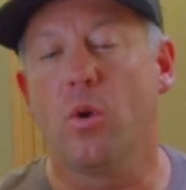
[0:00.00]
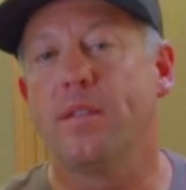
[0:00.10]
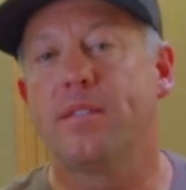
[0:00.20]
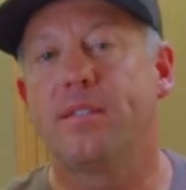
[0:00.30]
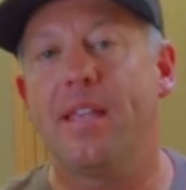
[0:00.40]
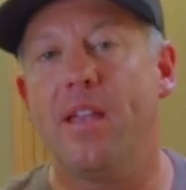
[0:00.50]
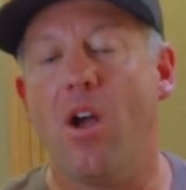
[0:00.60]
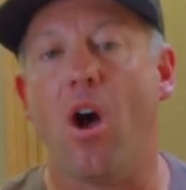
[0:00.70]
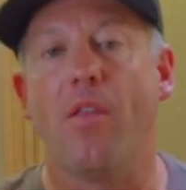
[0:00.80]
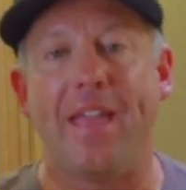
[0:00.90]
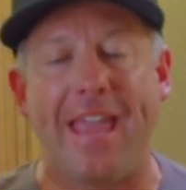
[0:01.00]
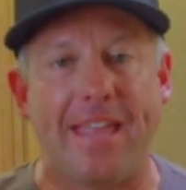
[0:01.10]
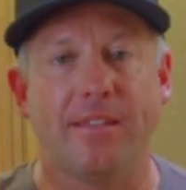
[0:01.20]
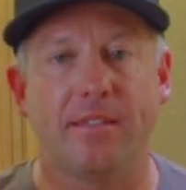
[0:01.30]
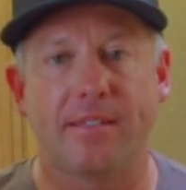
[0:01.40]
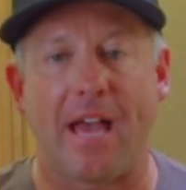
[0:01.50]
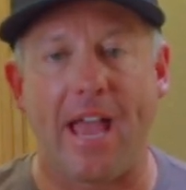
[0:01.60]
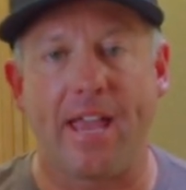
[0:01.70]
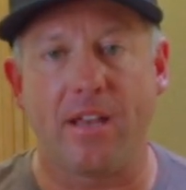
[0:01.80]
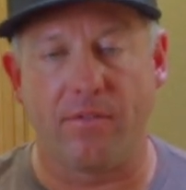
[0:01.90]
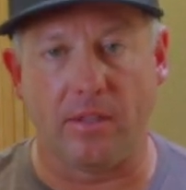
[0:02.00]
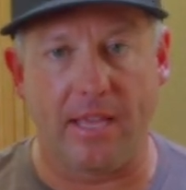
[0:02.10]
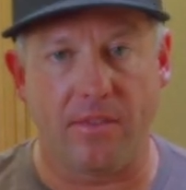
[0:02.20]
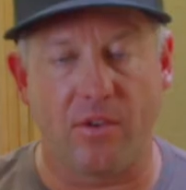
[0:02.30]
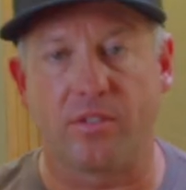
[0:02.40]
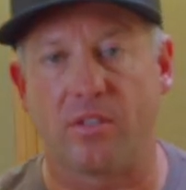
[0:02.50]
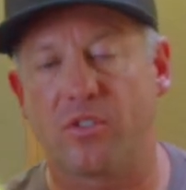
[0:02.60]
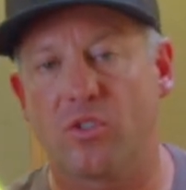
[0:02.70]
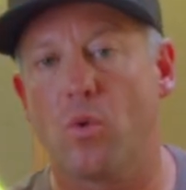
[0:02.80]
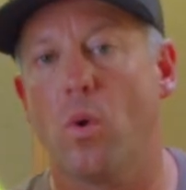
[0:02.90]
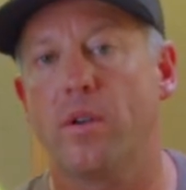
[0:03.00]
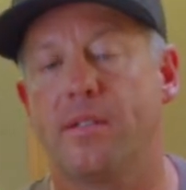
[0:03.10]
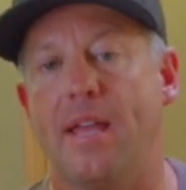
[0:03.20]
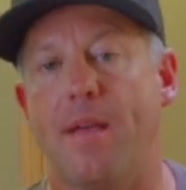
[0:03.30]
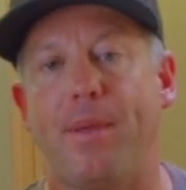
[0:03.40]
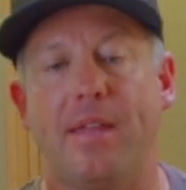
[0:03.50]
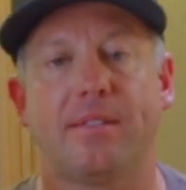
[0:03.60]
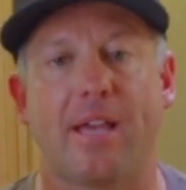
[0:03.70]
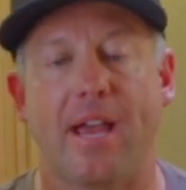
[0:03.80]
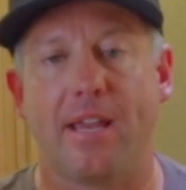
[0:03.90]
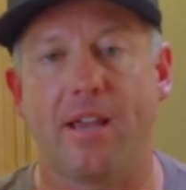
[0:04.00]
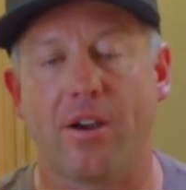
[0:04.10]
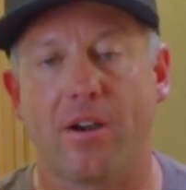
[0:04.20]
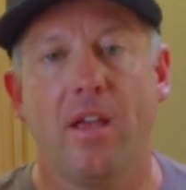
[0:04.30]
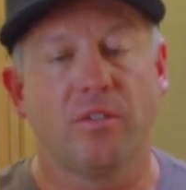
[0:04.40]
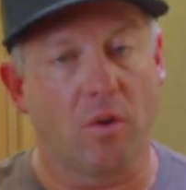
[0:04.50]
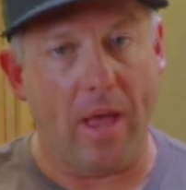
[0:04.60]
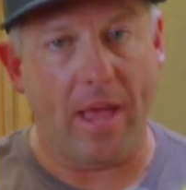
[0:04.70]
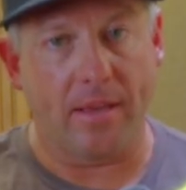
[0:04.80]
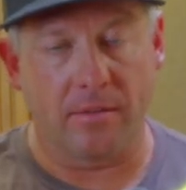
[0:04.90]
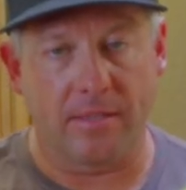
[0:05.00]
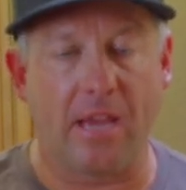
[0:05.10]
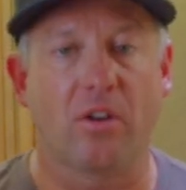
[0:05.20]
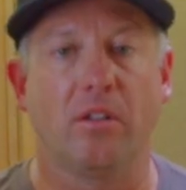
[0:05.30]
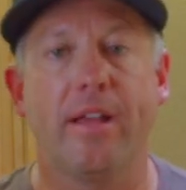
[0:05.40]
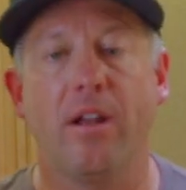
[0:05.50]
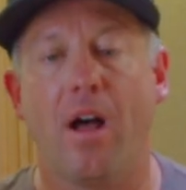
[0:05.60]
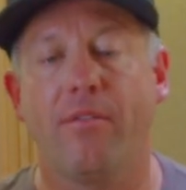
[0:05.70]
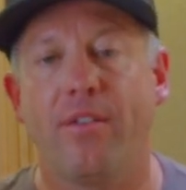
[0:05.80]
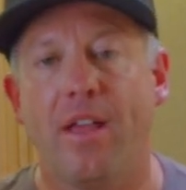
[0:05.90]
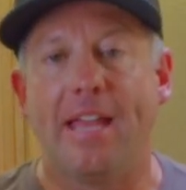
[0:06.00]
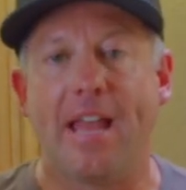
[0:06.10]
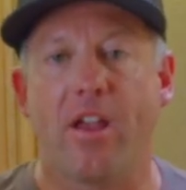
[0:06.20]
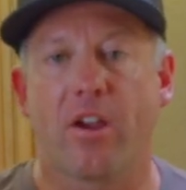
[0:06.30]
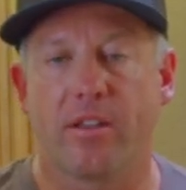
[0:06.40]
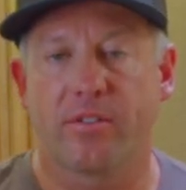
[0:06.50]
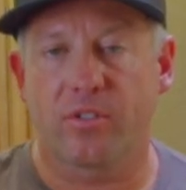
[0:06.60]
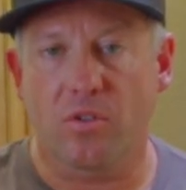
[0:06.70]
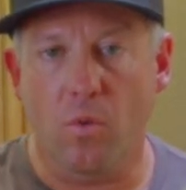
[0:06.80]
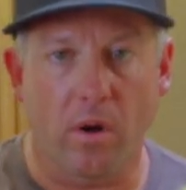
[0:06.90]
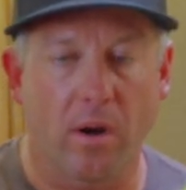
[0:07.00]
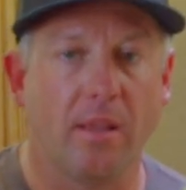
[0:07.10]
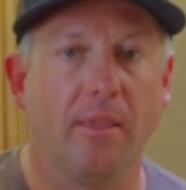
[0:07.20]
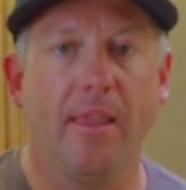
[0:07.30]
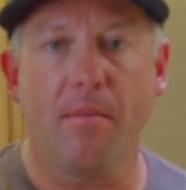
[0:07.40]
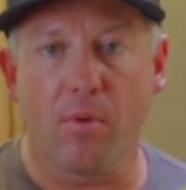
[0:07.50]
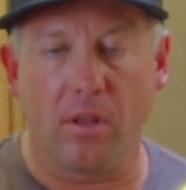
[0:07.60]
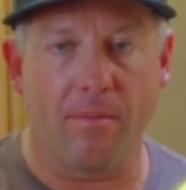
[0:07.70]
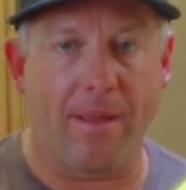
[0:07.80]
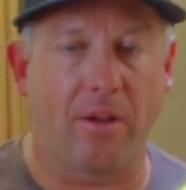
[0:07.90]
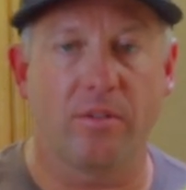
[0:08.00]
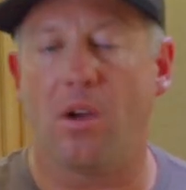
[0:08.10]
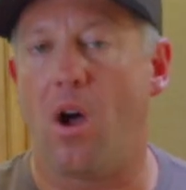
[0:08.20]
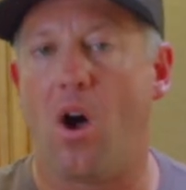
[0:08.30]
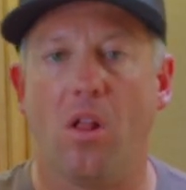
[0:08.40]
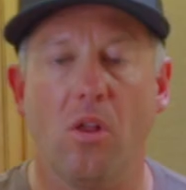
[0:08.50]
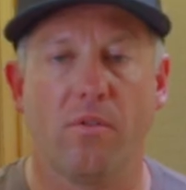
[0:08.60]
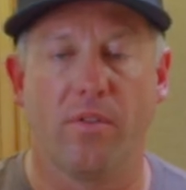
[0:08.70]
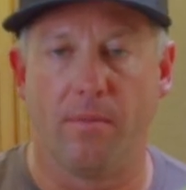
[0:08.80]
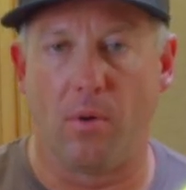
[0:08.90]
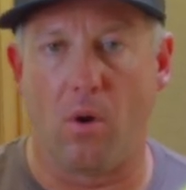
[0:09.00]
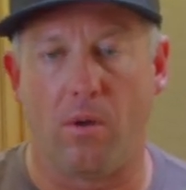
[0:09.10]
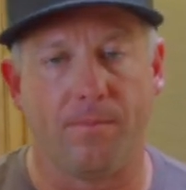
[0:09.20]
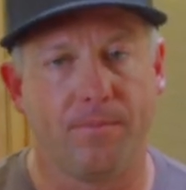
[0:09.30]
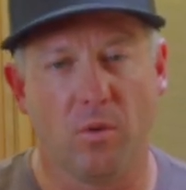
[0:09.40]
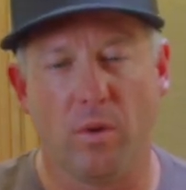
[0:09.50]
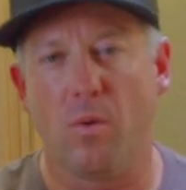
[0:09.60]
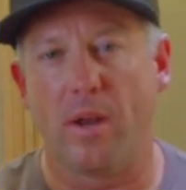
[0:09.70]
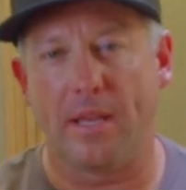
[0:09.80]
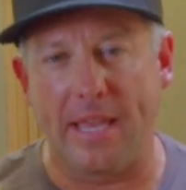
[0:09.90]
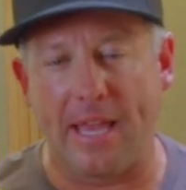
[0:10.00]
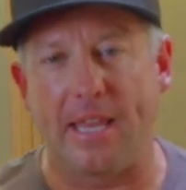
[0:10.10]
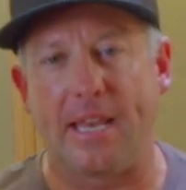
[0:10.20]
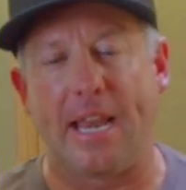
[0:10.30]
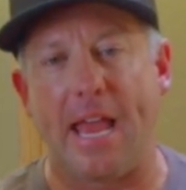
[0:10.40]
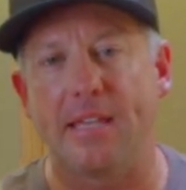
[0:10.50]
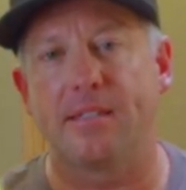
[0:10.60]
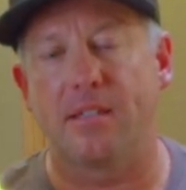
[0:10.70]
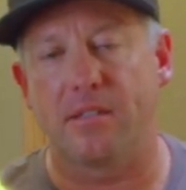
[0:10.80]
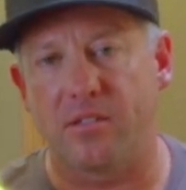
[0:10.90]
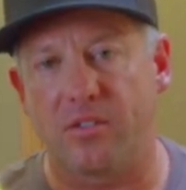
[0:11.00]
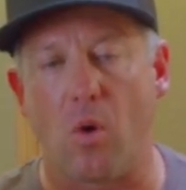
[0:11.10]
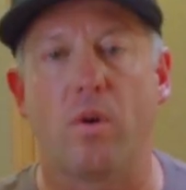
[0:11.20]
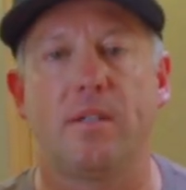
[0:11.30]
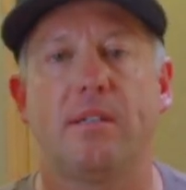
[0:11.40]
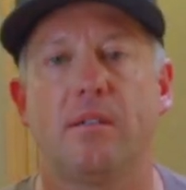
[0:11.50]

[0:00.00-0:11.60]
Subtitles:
can see on the inside of the lid, there's a squirt tip inside here. So go ahead and take your lid off, and now you're gonna squirt a liberal amount all over the bowl. You really wanna get it nice and soaked.